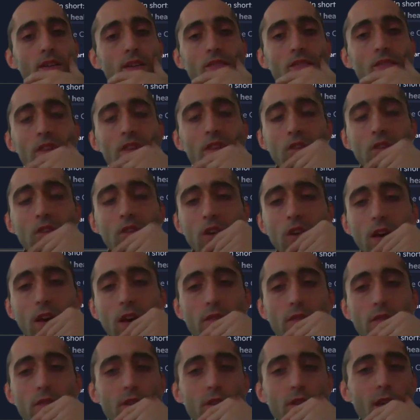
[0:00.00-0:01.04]
the
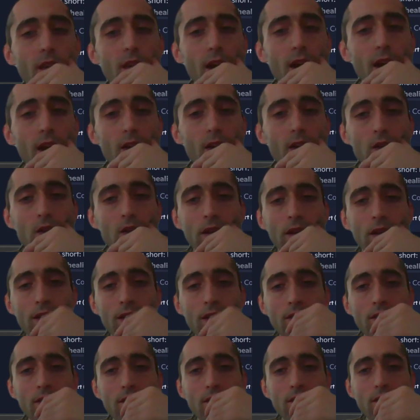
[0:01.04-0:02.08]
VEGF and
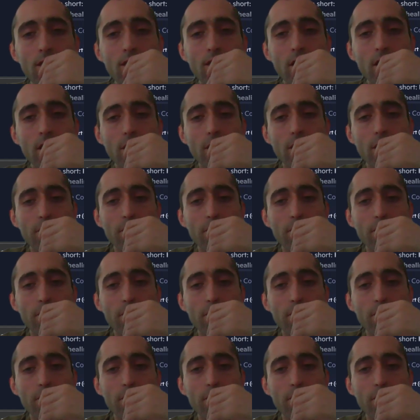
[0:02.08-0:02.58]
angiogenesis.